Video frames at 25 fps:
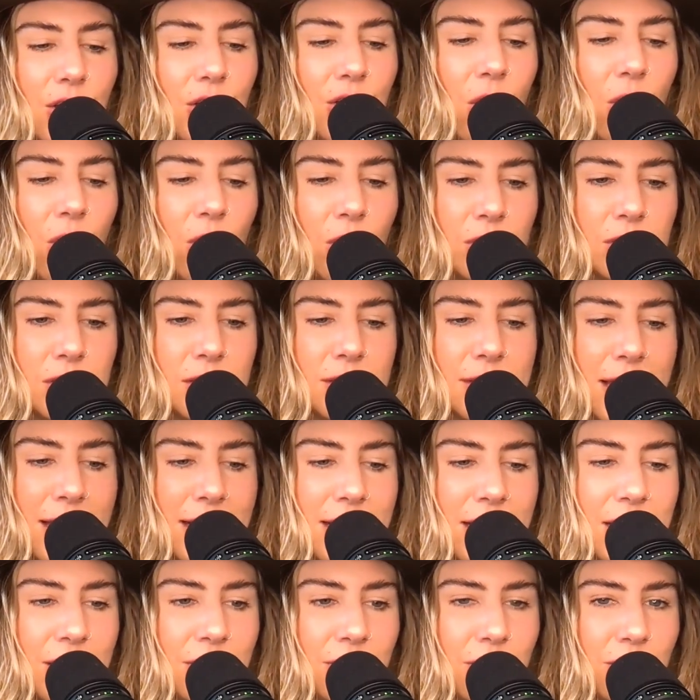Goal
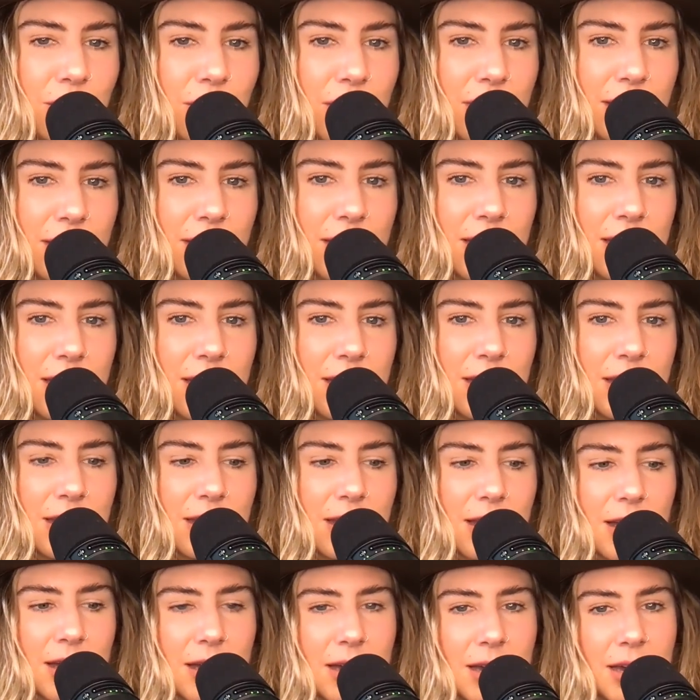setting
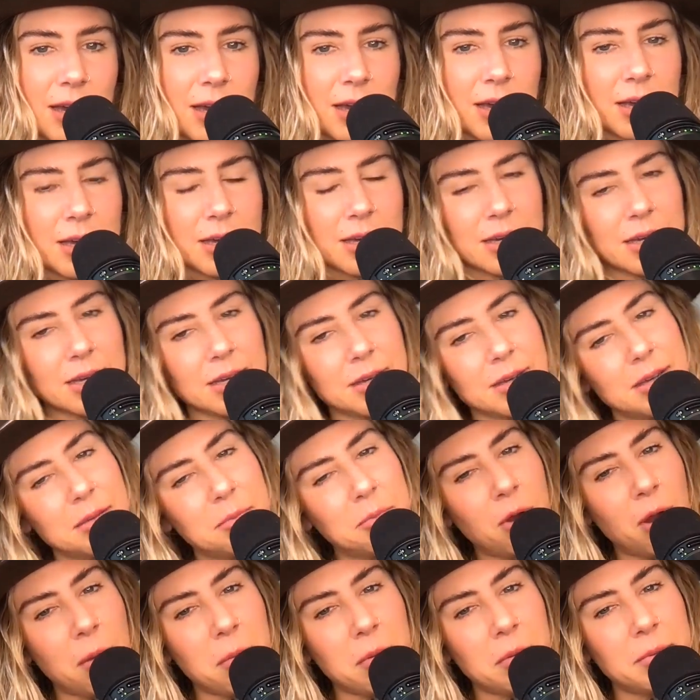really uh,
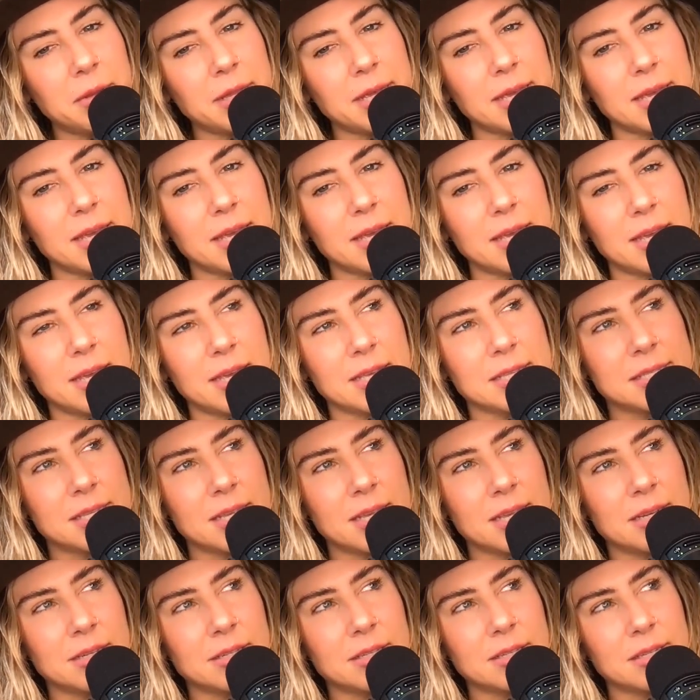probably
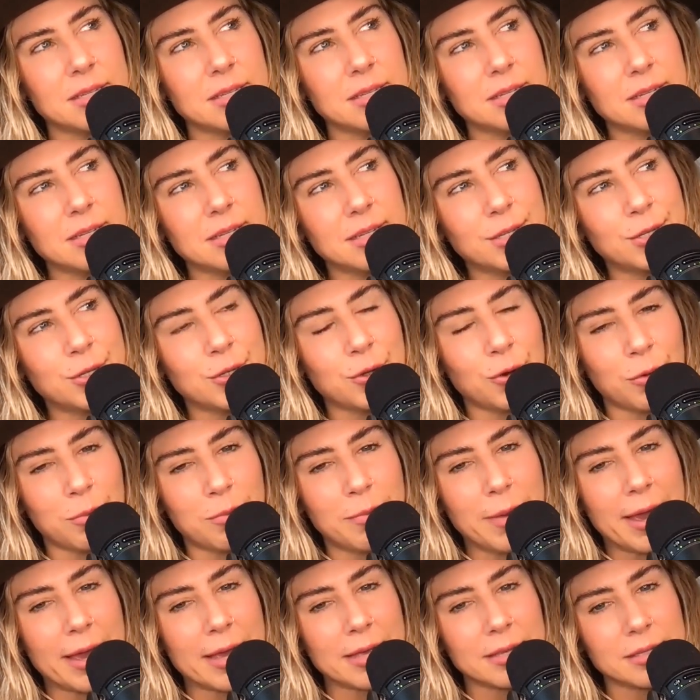isn't your
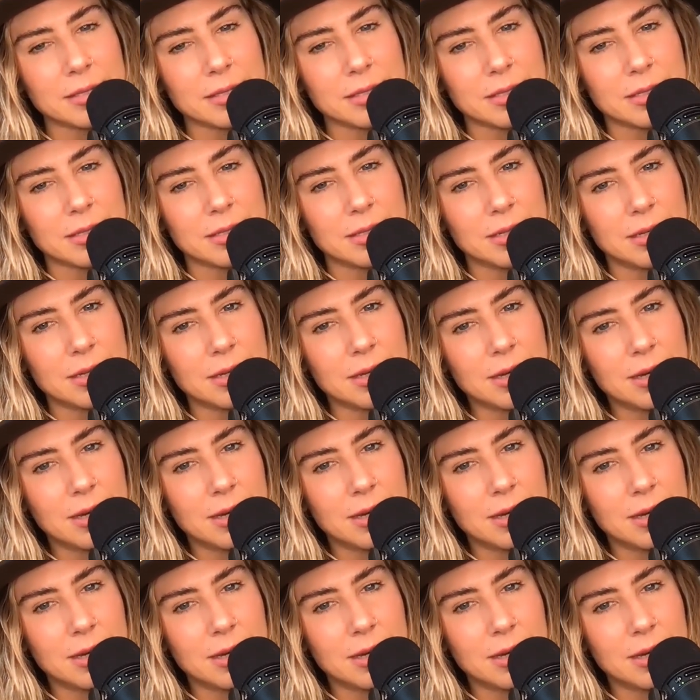best